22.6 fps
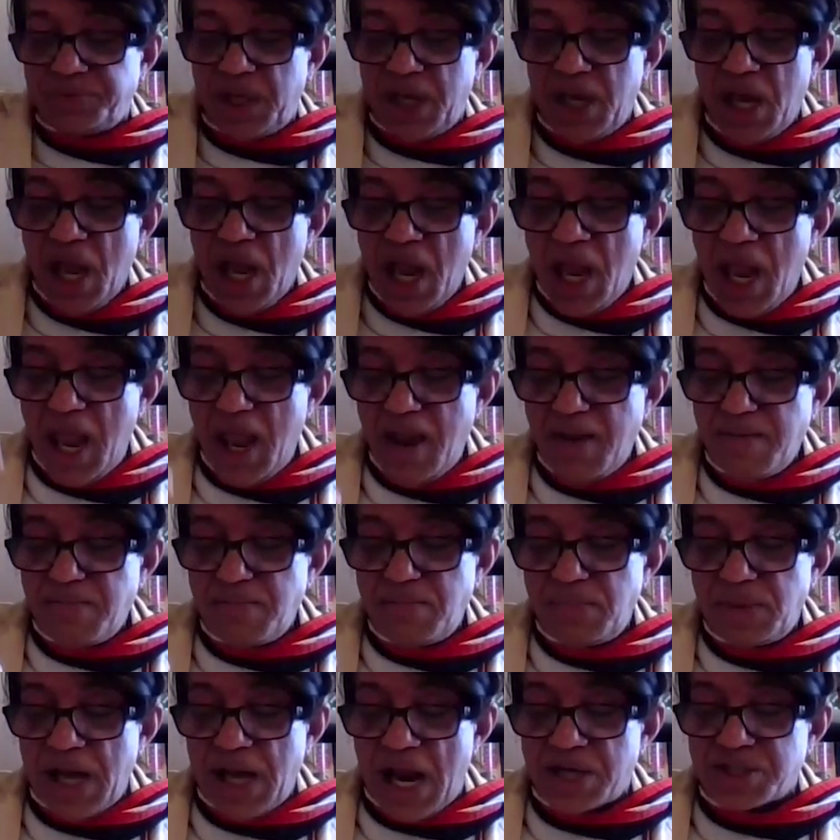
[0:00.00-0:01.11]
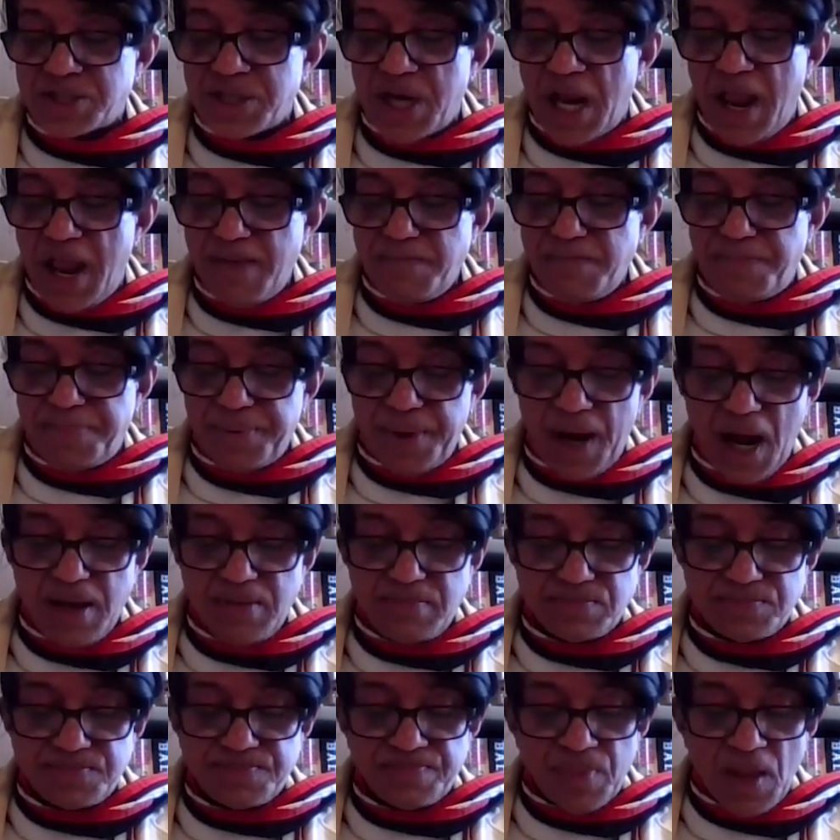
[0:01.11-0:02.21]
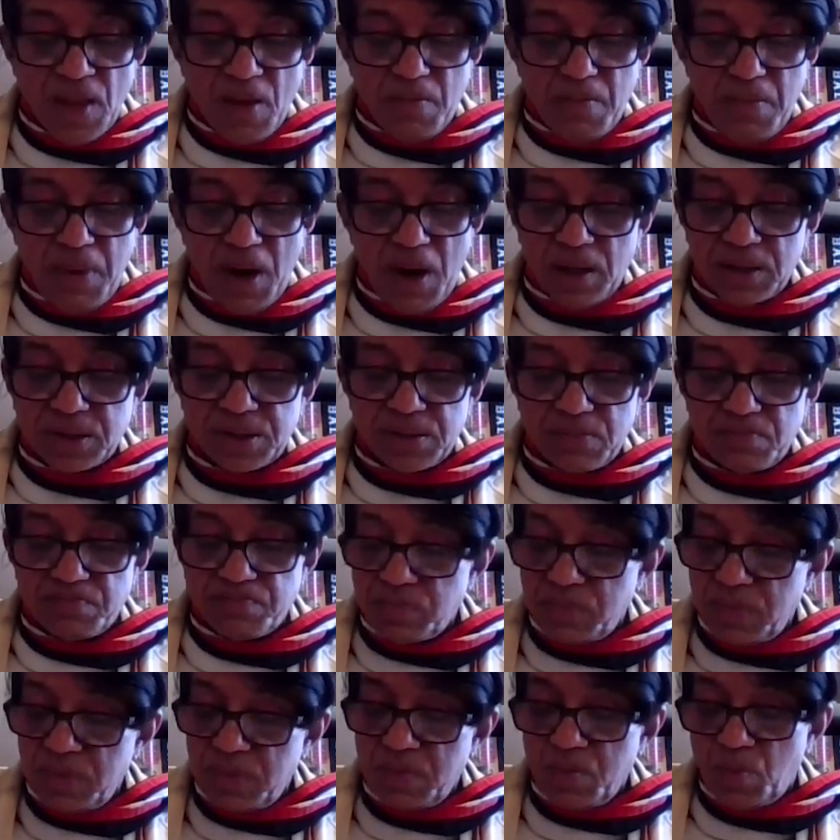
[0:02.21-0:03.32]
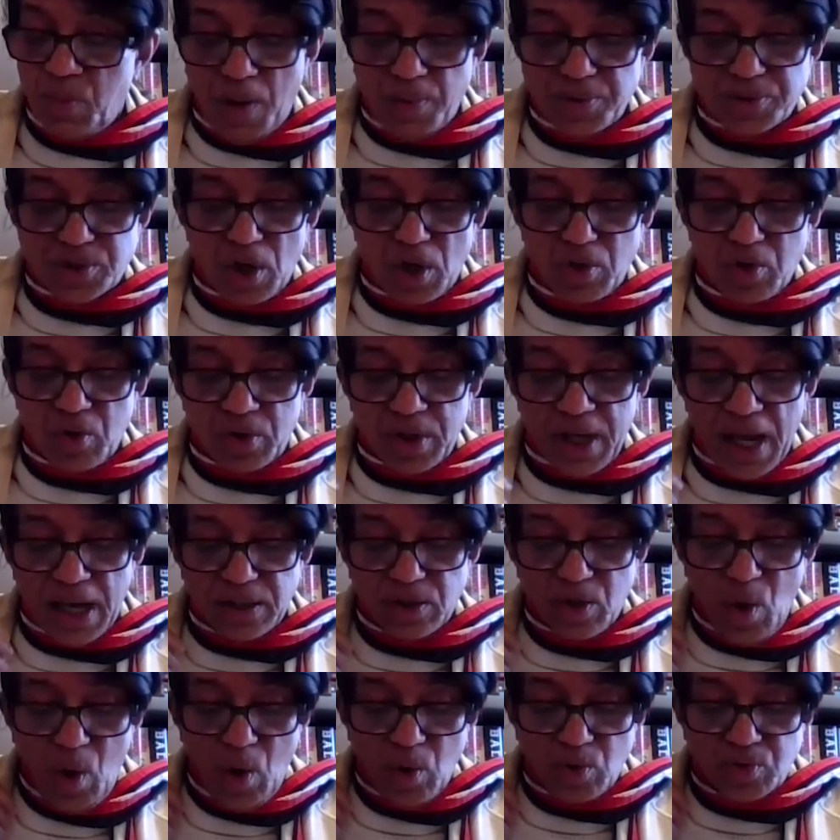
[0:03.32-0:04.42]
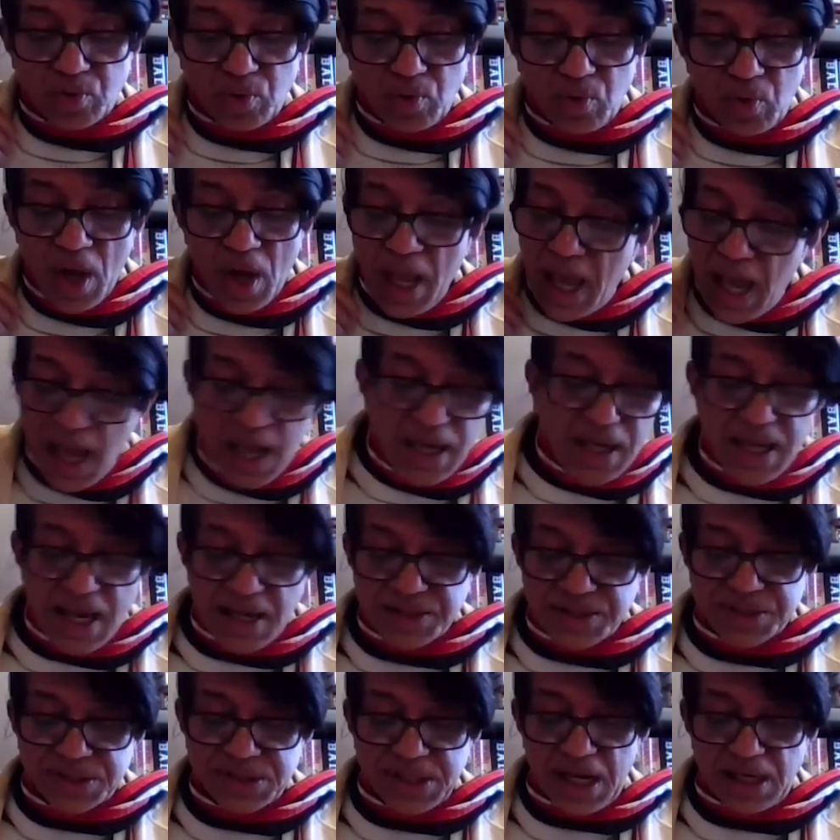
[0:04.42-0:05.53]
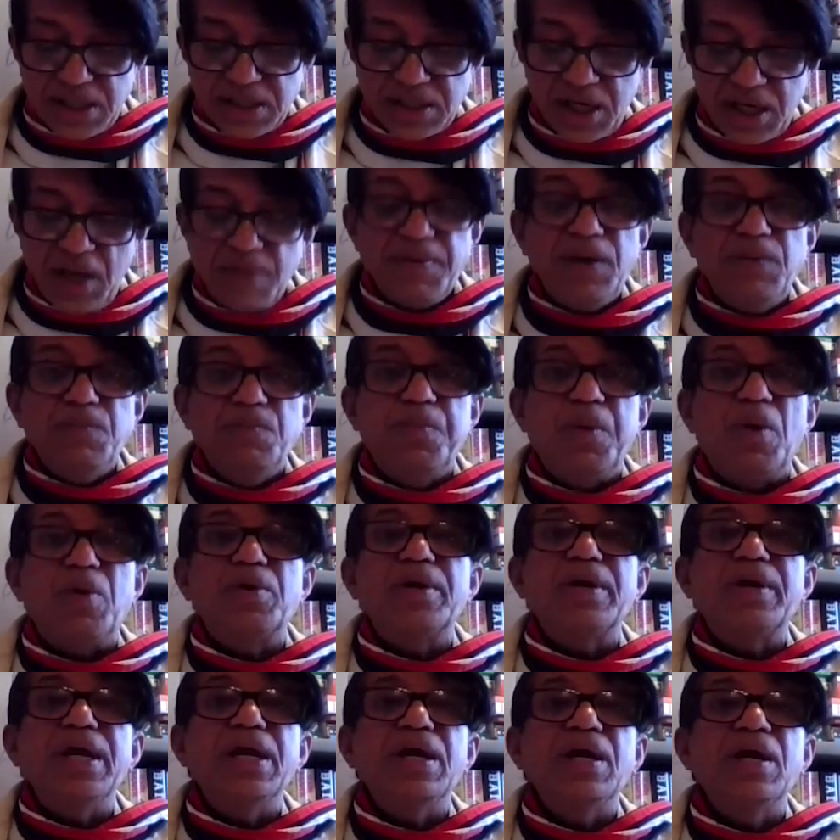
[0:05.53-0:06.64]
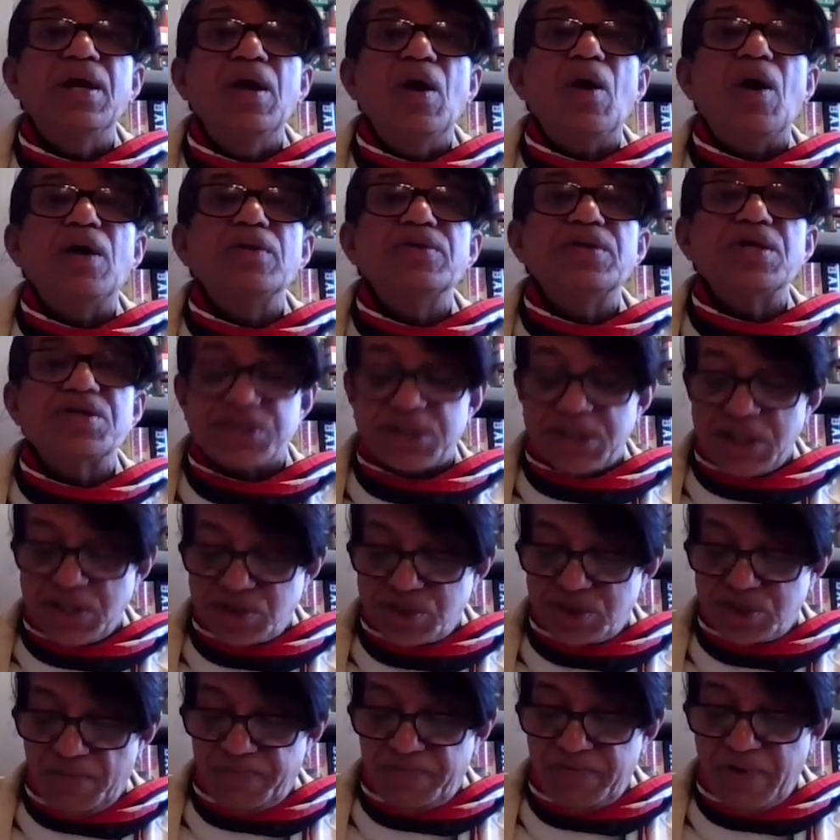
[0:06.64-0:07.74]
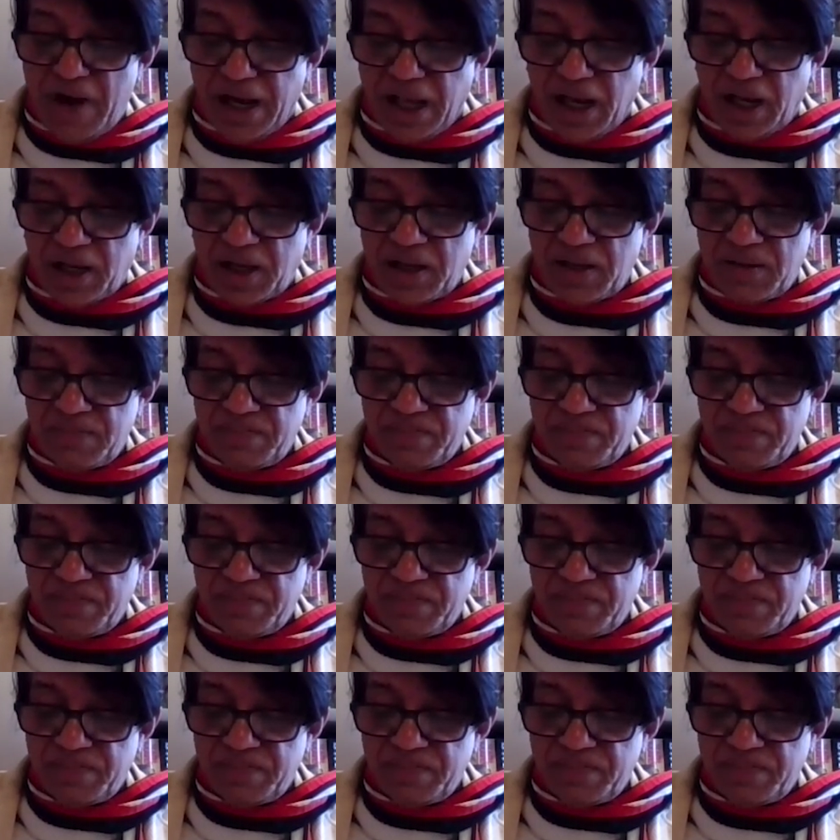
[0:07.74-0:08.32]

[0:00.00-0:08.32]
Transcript: of the M M prime, Marx, Bhavashankar can go to any extent, even bordering on the schizophrenic.